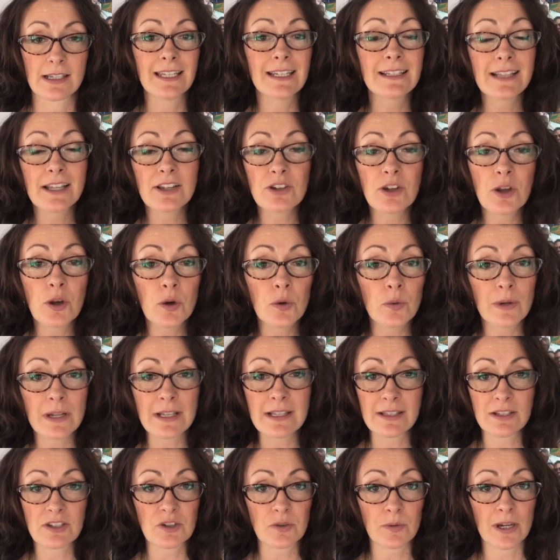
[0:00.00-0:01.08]
it is a no-win
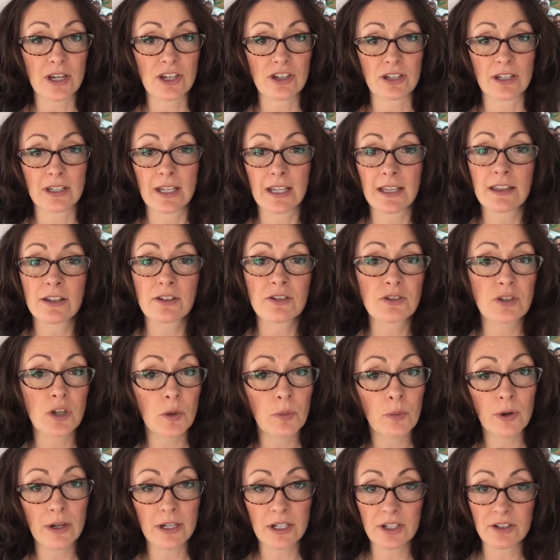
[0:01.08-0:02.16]
situation, and there's no
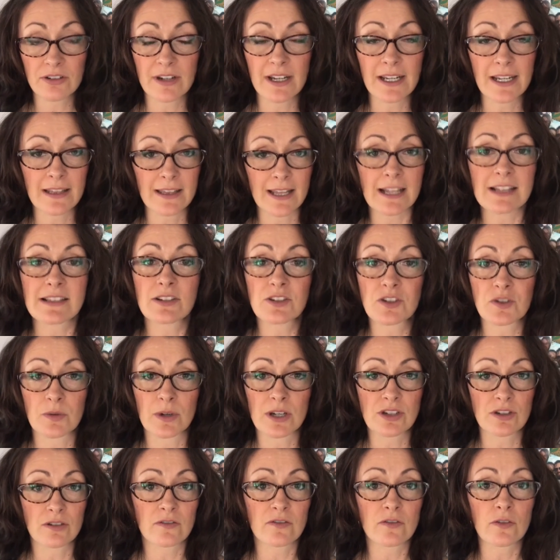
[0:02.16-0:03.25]
point in creating that
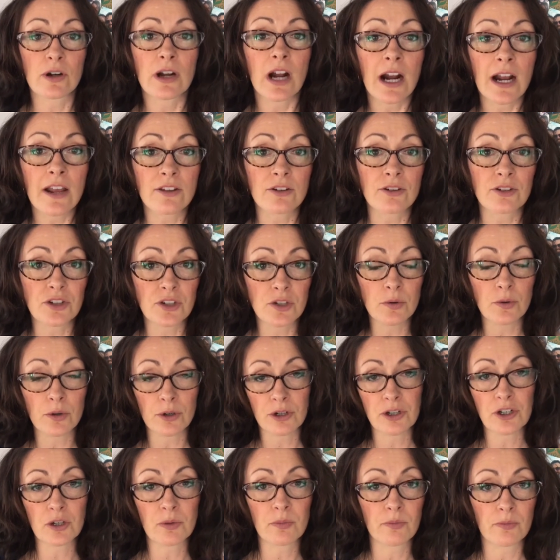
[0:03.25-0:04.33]
situation for either you
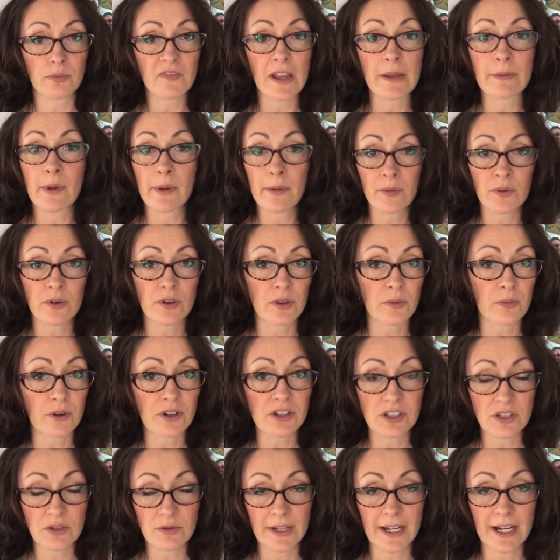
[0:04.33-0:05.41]
or your family member or the
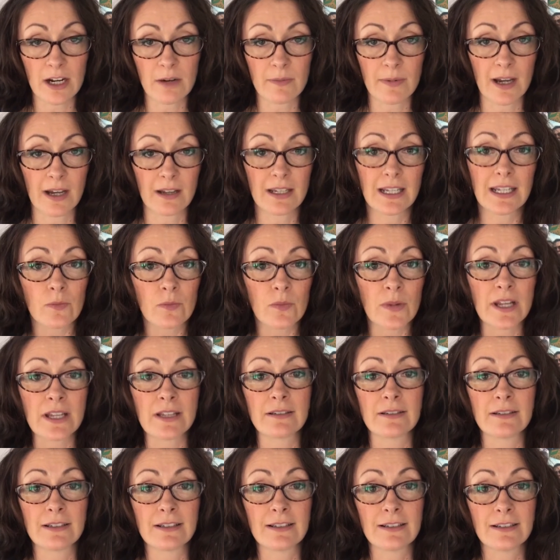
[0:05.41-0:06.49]
person you care about
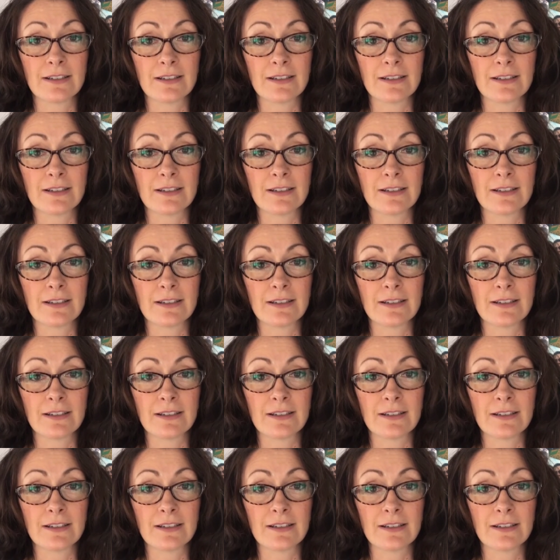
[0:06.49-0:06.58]
when